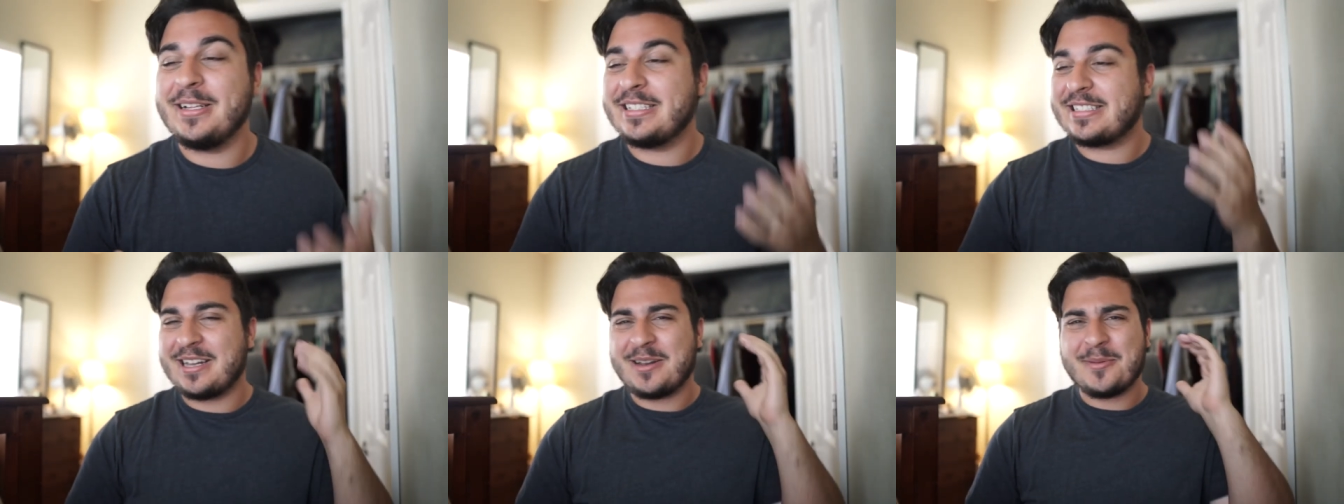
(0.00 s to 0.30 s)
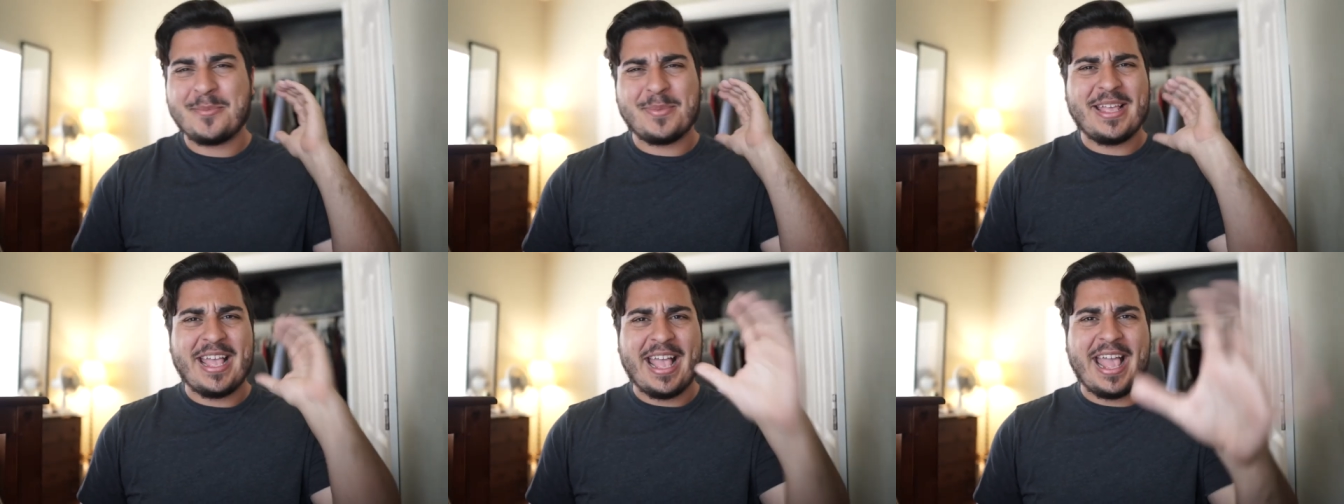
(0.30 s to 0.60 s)
It's
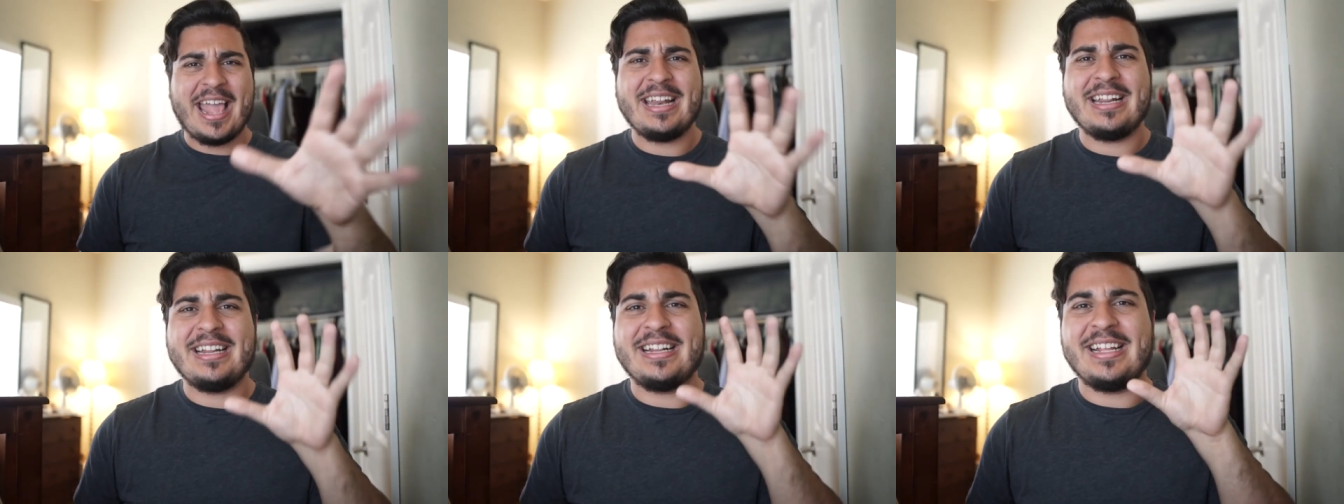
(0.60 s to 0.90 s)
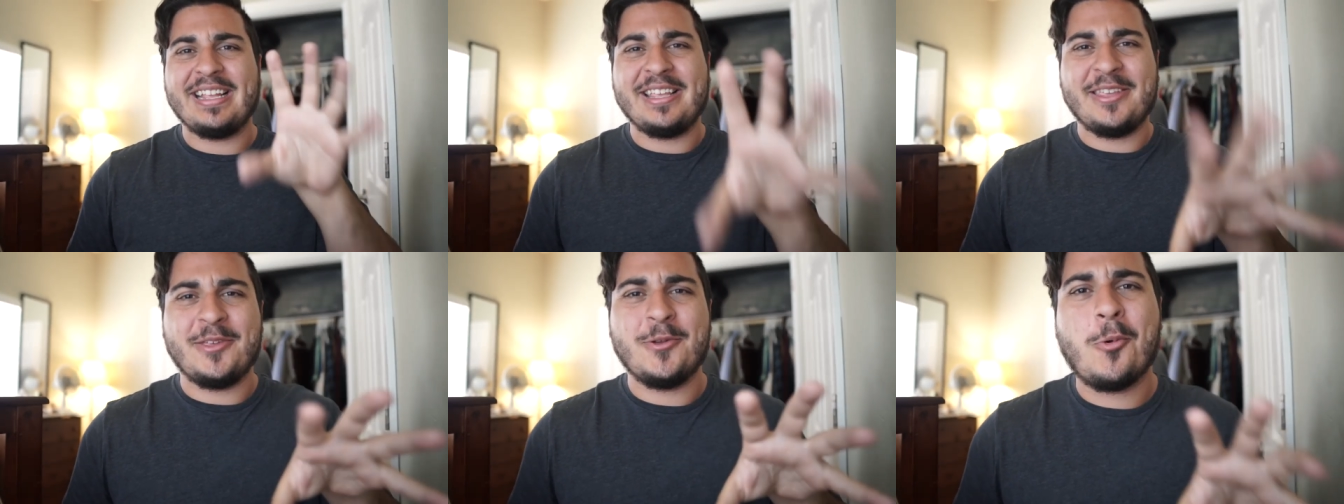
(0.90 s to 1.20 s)
gonna be
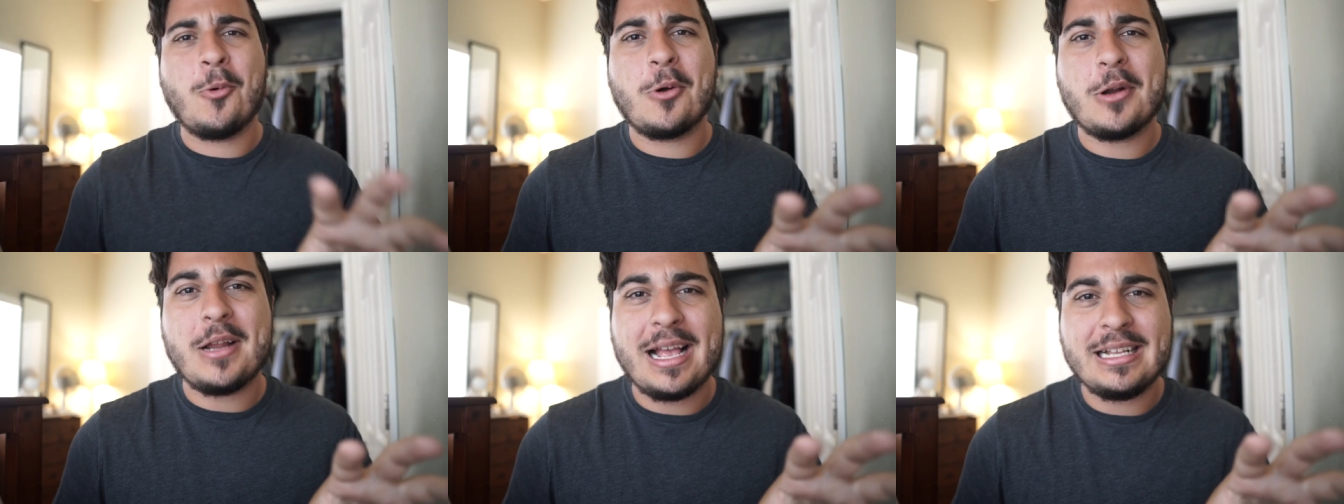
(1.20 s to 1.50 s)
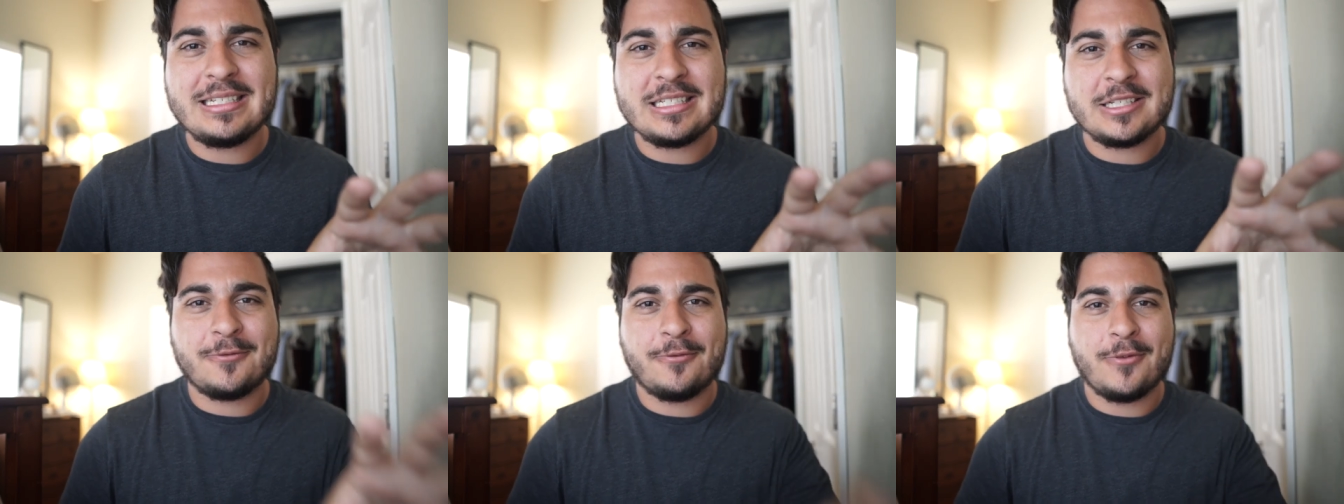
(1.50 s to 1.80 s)
editing your
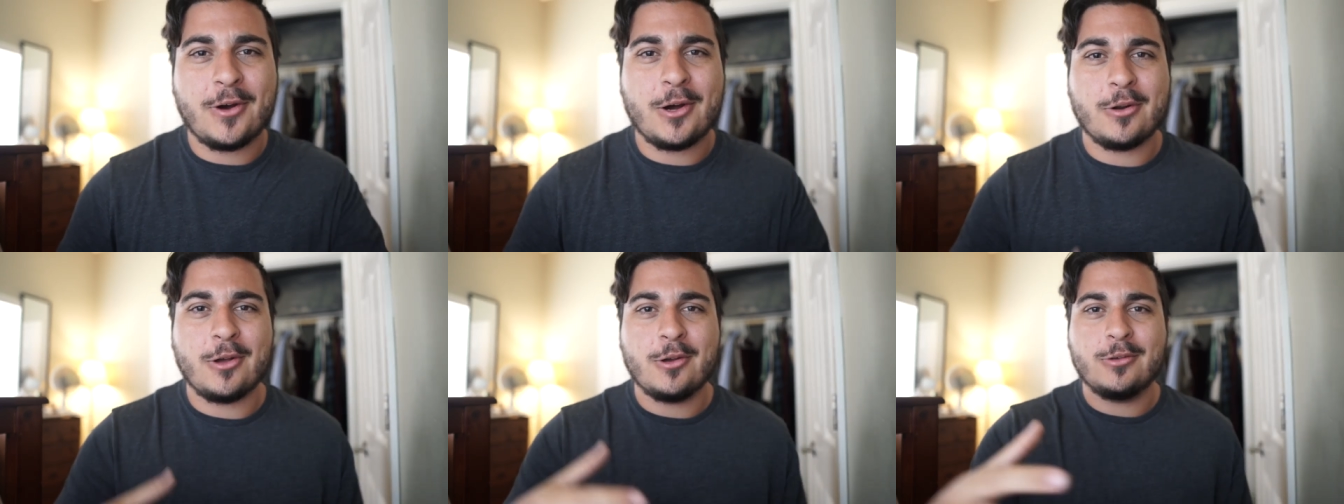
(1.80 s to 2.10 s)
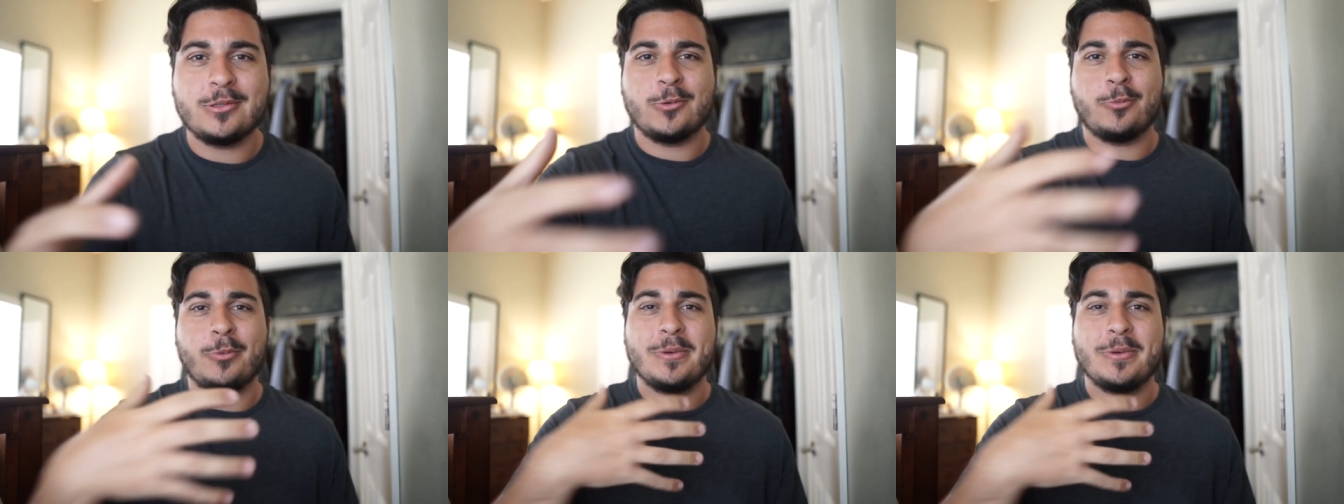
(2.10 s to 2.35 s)
guys' photos